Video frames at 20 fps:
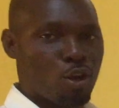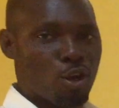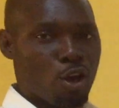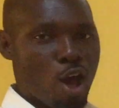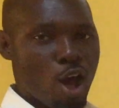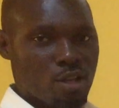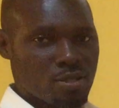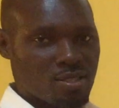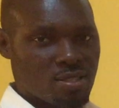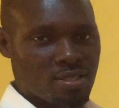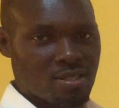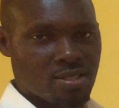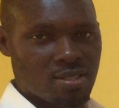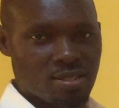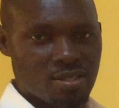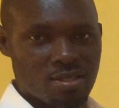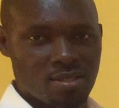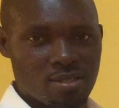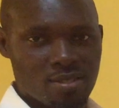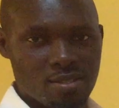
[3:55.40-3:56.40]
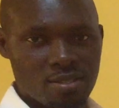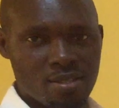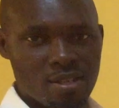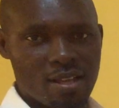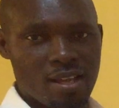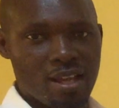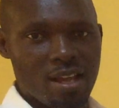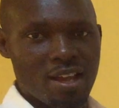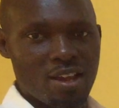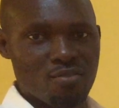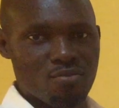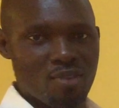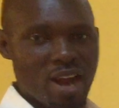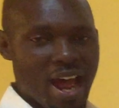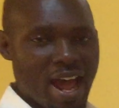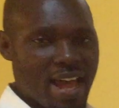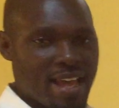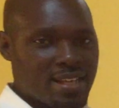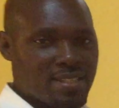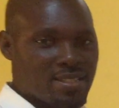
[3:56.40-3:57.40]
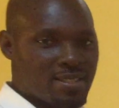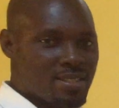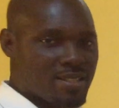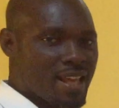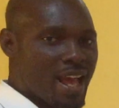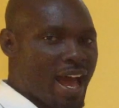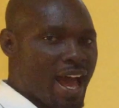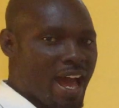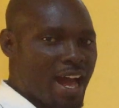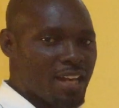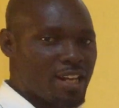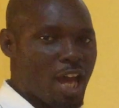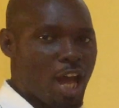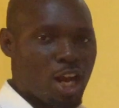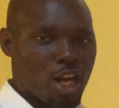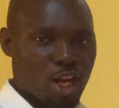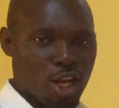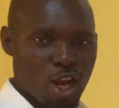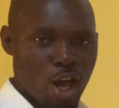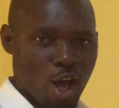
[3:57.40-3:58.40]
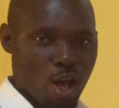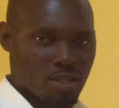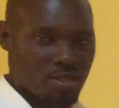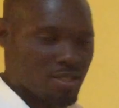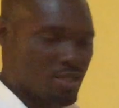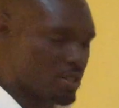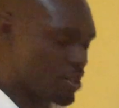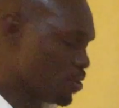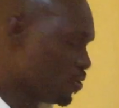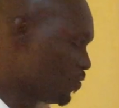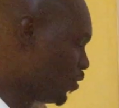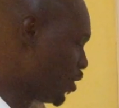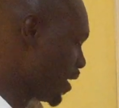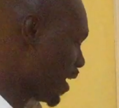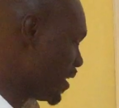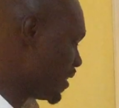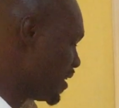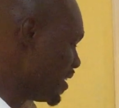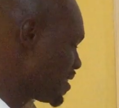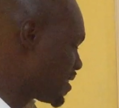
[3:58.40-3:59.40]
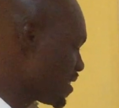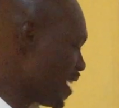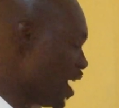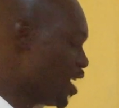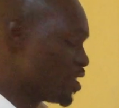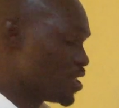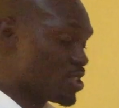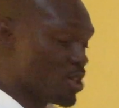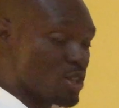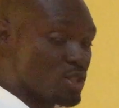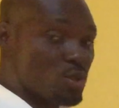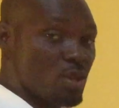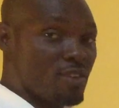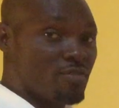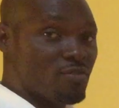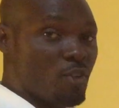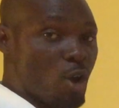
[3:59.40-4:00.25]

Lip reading: loss. Rice and loss. Don't forget, this sound is also a